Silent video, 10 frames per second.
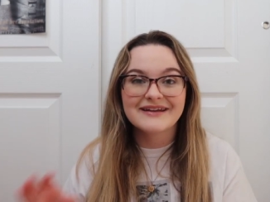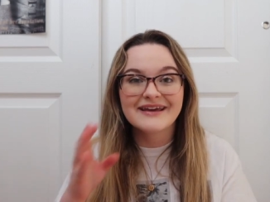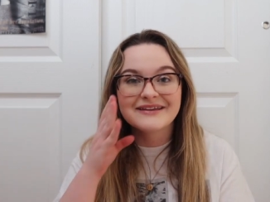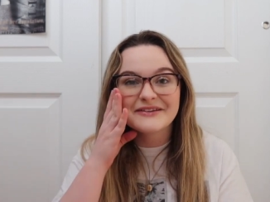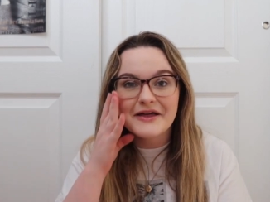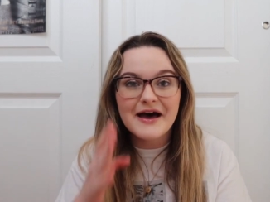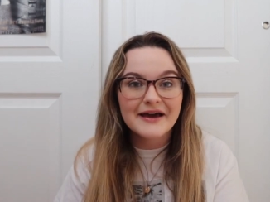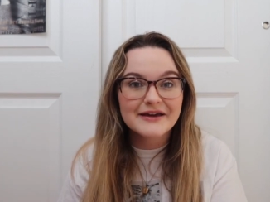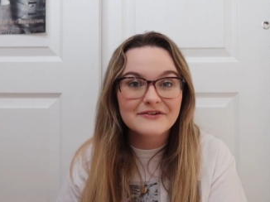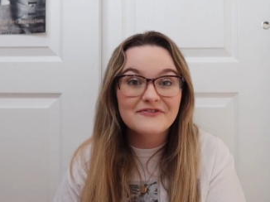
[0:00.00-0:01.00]
in
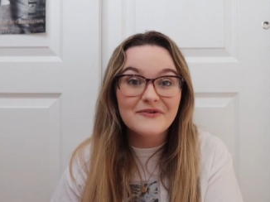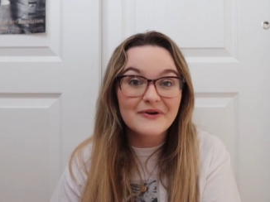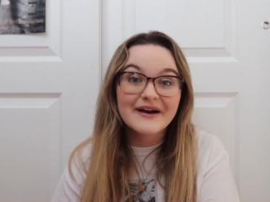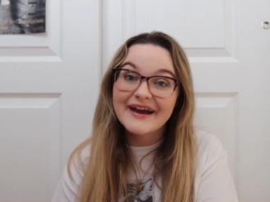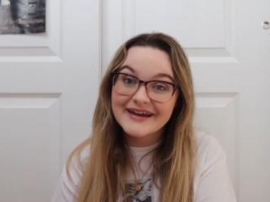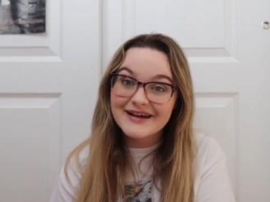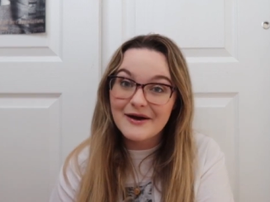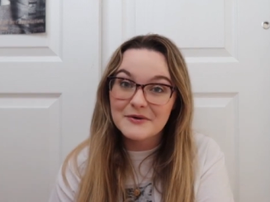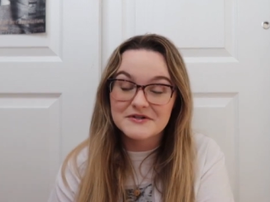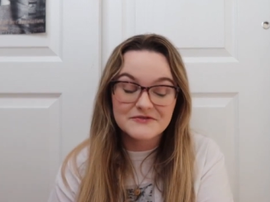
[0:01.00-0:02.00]
line for eight
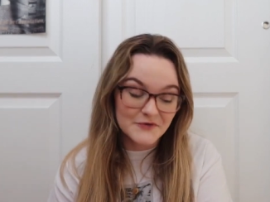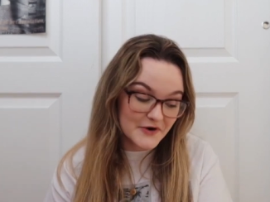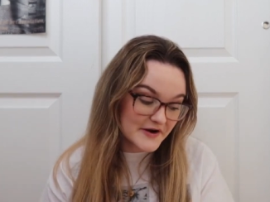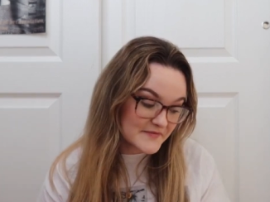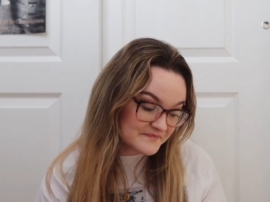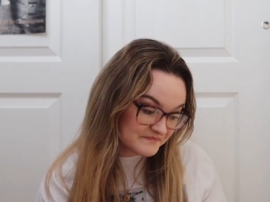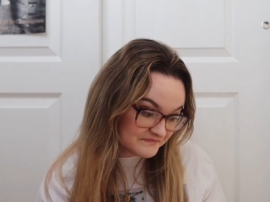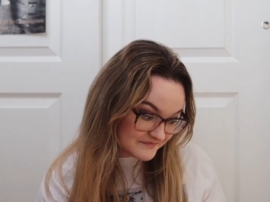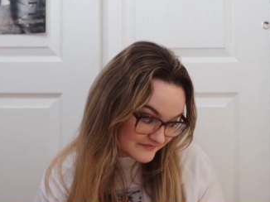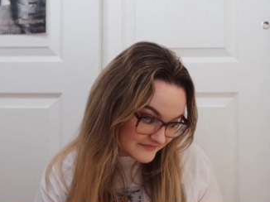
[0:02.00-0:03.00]
hours for it.
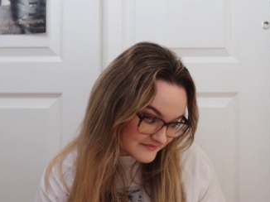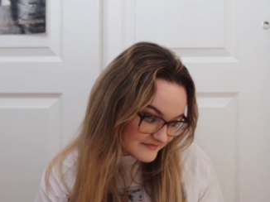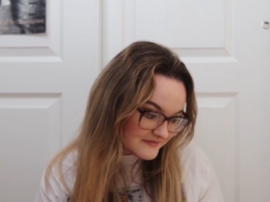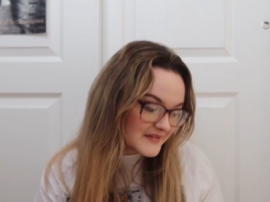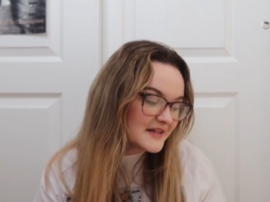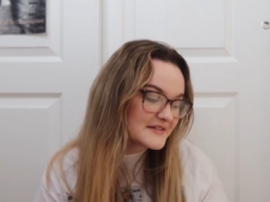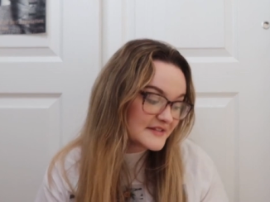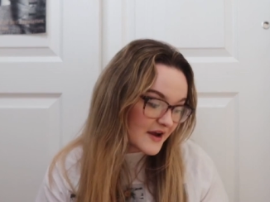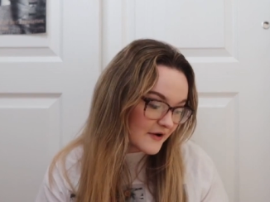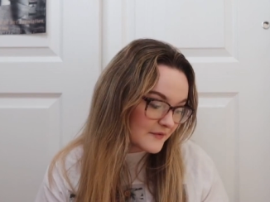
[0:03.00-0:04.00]

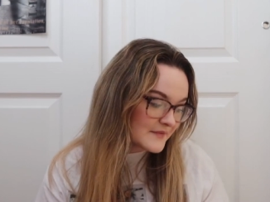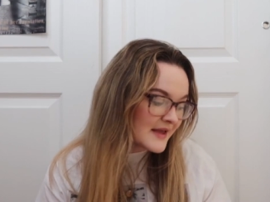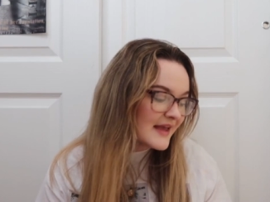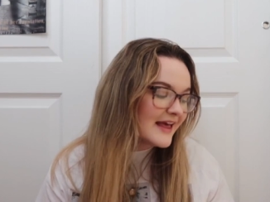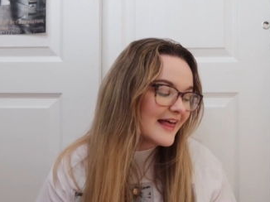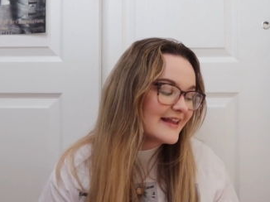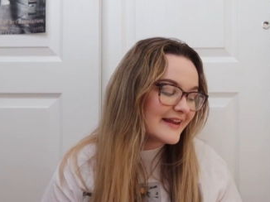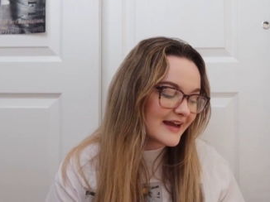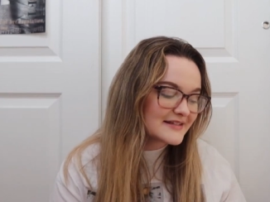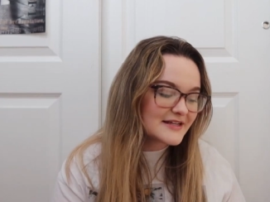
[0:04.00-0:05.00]
So
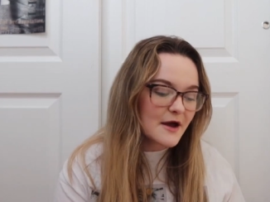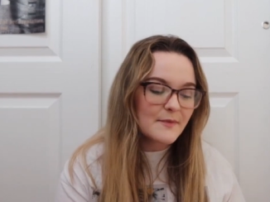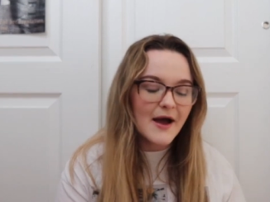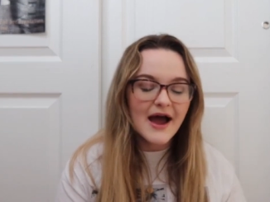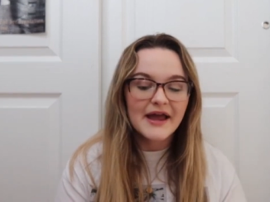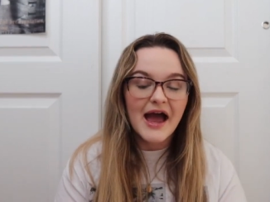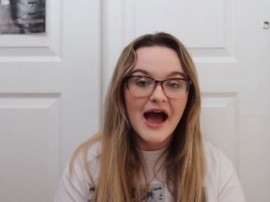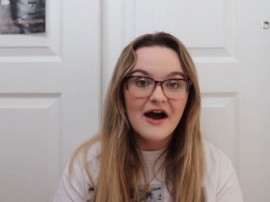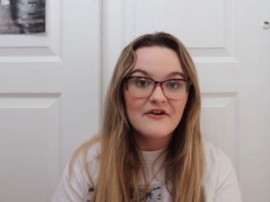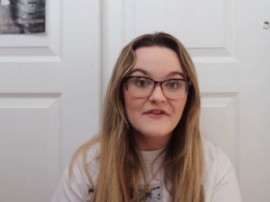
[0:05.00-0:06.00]
Next up, I
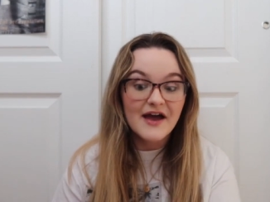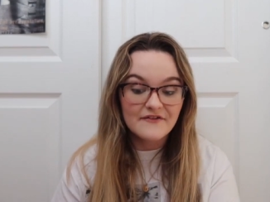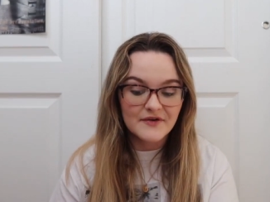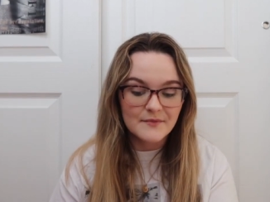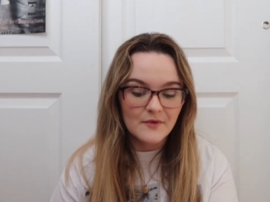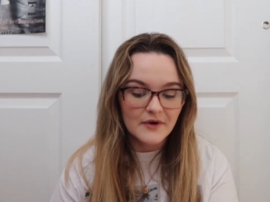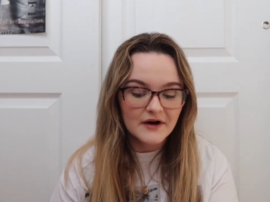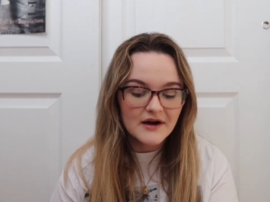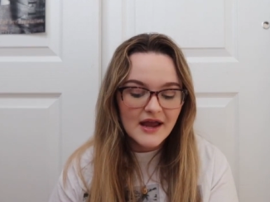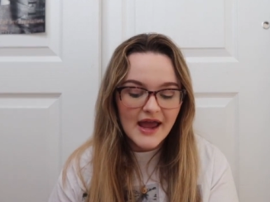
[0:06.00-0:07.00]
have
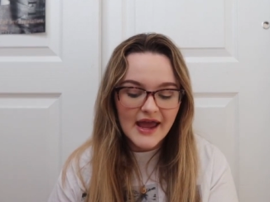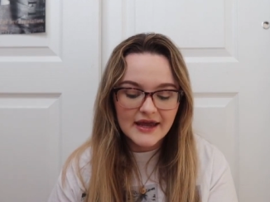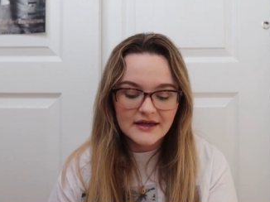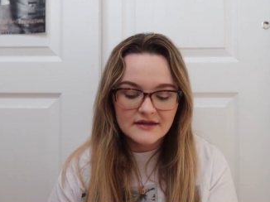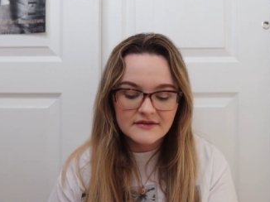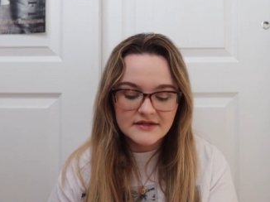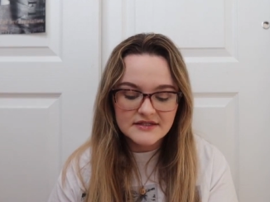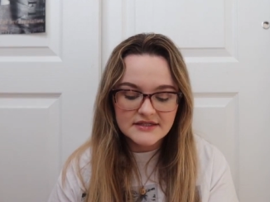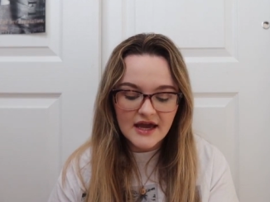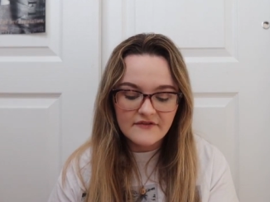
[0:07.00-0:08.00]
Evermore, and
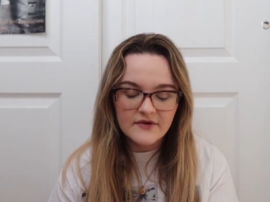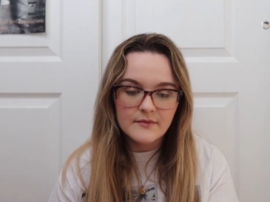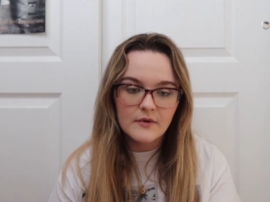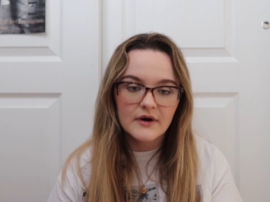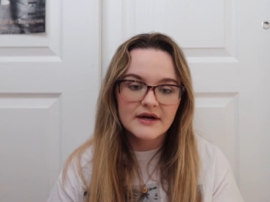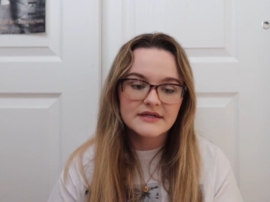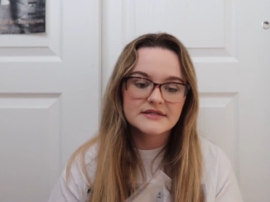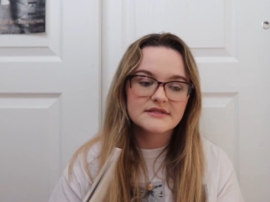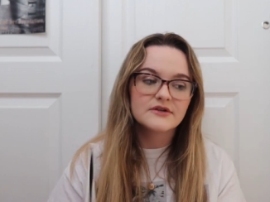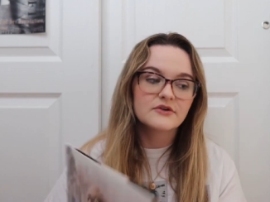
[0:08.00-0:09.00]
this Evermore
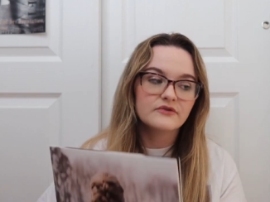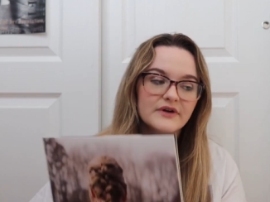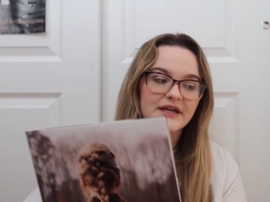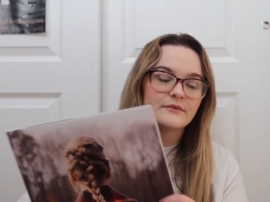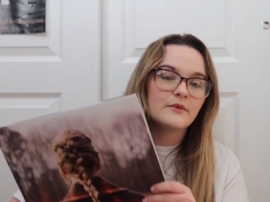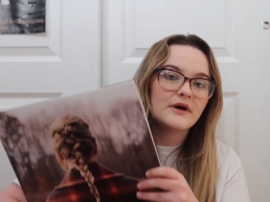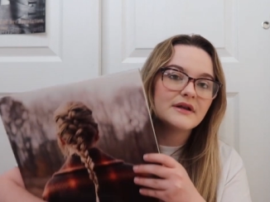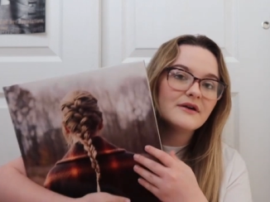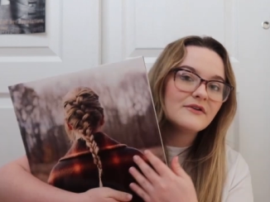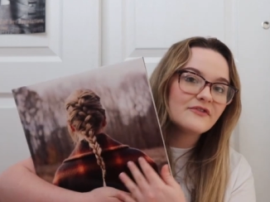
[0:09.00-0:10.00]
is the green
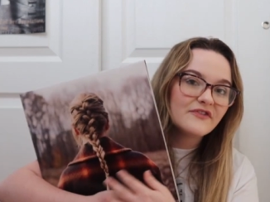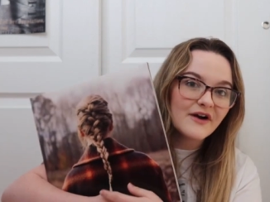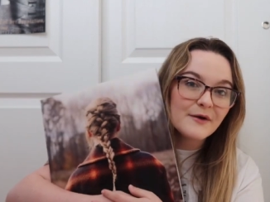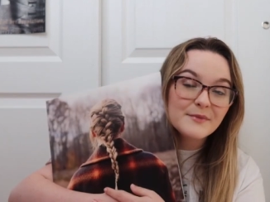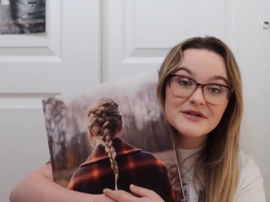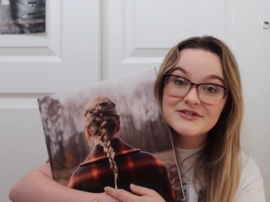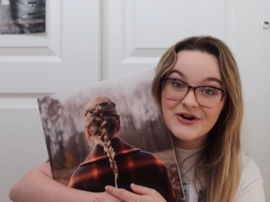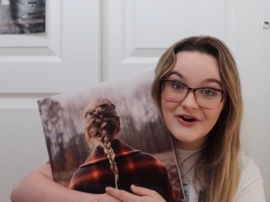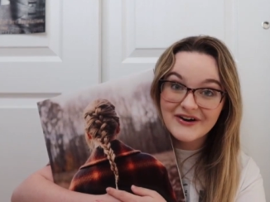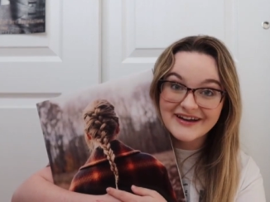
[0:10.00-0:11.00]
one from
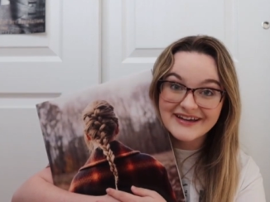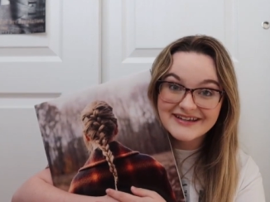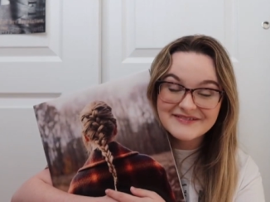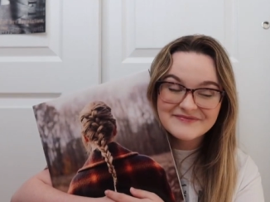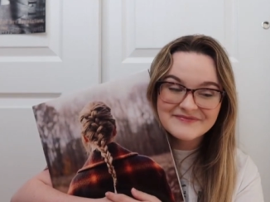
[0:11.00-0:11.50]
Target.